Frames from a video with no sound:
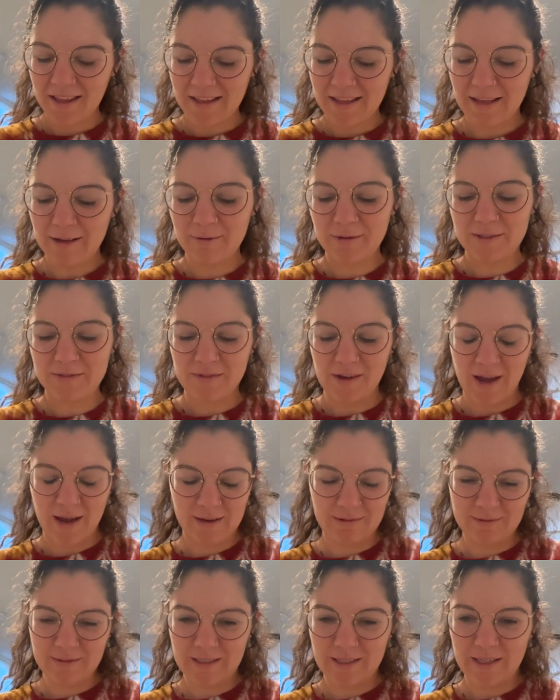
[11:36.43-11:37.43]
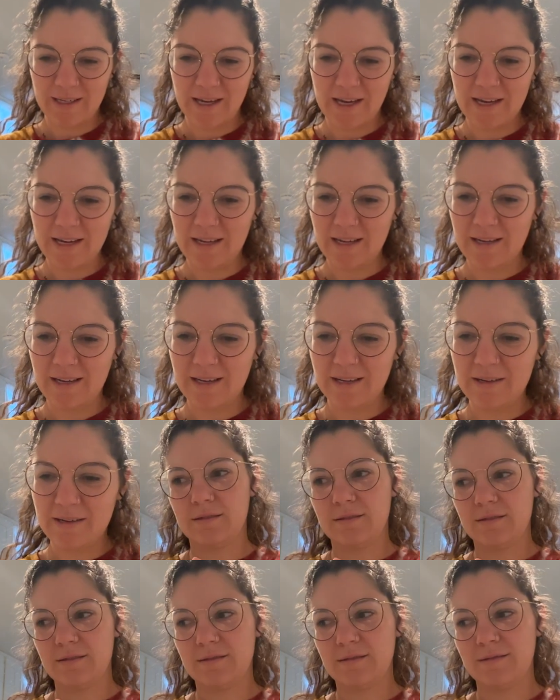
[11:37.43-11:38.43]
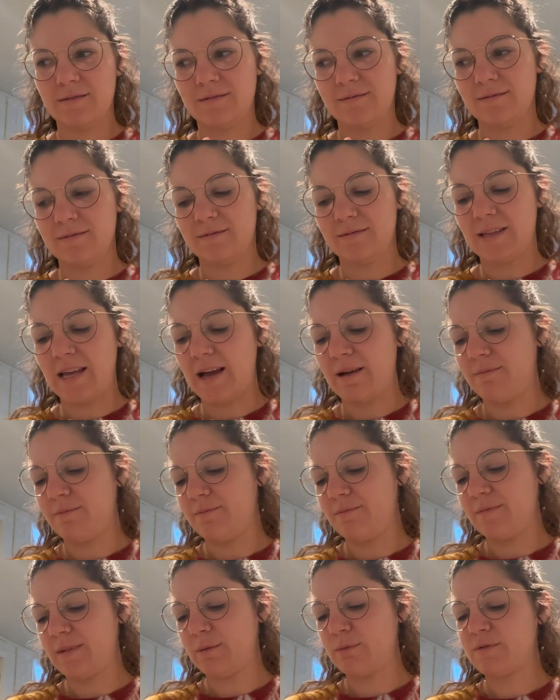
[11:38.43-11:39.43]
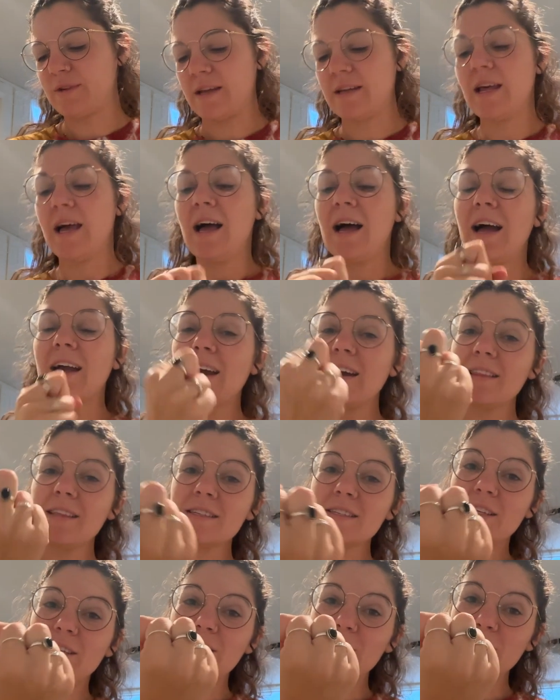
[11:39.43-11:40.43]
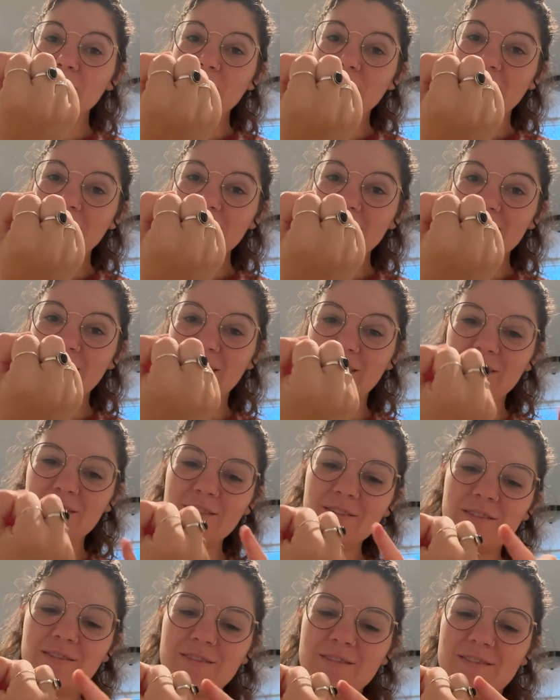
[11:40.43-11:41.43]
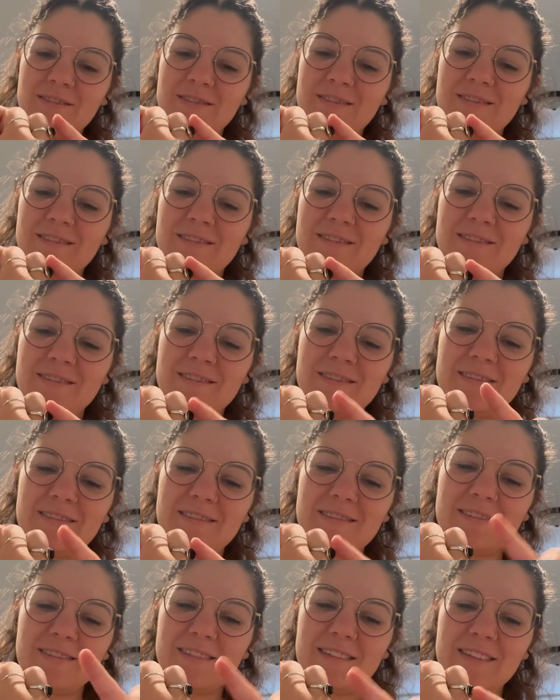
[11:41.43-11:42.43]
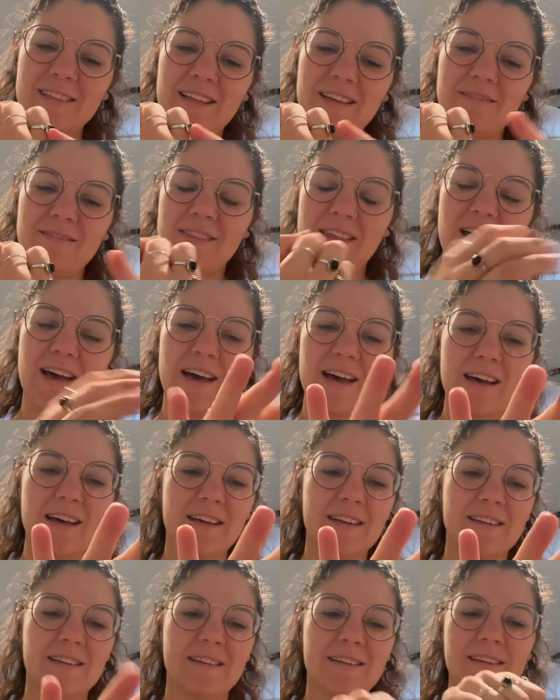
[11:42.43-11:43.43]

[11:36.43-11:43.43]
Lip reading: It was fine. Yeah, it was fine. I got this cute ring though. Love that.